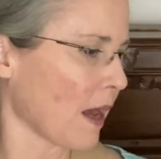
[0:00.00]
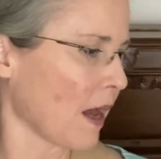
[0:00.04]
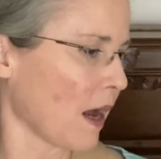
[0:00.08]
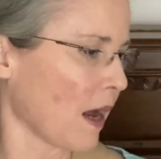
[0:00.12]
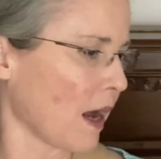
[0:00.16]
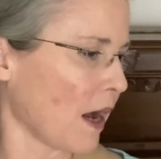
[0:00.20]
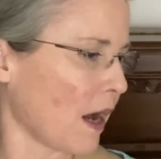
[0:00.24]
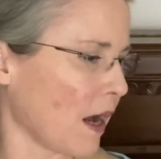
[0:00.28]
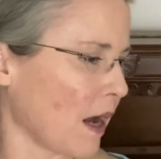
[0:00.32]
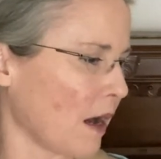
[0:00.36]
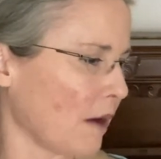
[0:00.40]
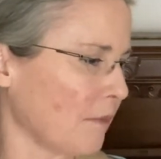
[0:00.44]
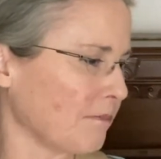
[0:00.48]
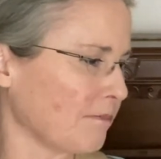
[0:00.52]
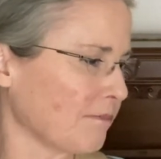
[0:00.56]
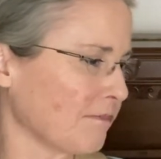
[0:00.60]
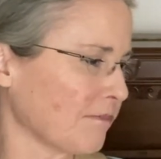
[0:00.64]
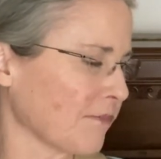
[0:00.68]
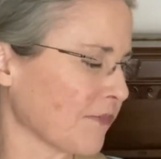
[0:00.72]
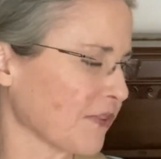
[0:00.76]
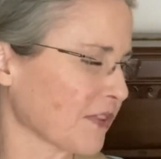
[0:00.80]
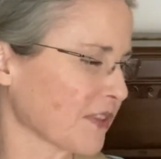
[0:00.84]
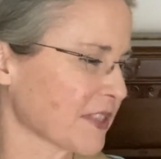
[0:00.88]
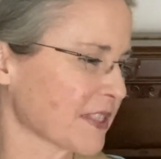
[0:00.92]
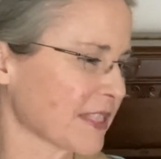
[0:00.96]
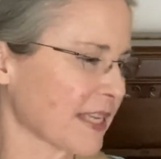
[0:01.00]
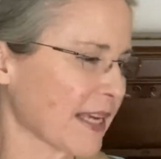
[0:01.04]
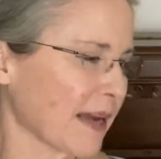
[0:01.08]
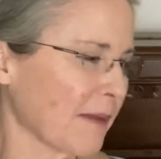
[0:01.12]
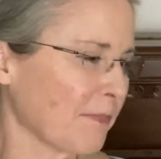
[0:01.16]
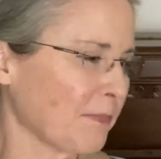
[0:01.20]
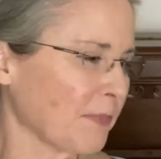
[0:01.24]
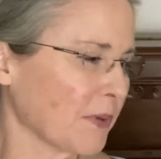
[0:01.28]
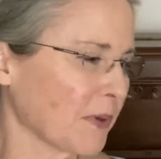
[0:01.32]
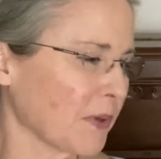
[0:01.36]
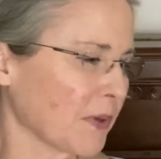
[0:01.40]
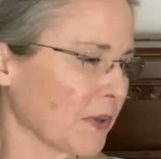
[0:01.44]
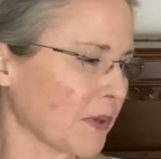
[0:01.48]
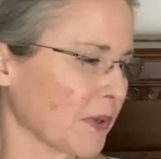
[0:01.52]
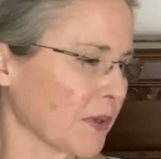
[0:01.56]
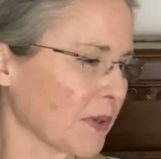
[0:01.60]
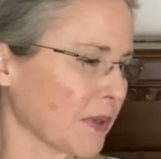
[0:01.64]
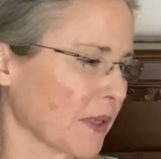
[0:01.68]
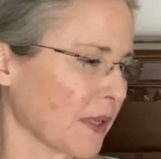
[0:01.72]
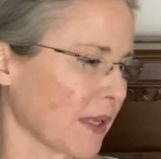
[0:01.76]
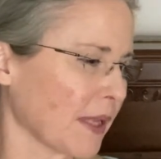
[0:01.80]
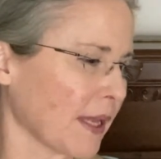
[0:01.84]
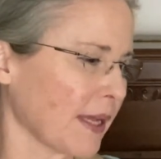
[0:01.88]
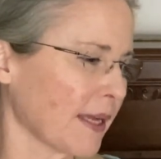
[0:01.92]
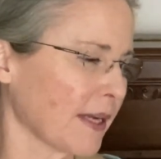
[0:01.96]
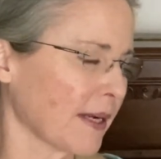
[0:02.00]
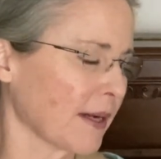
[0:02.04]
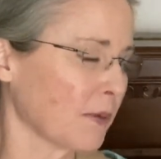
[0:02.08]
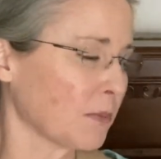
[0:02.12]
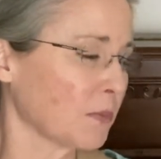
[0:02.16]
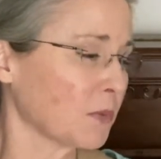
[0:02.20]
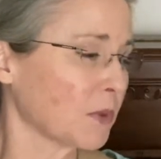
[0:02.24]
For example, and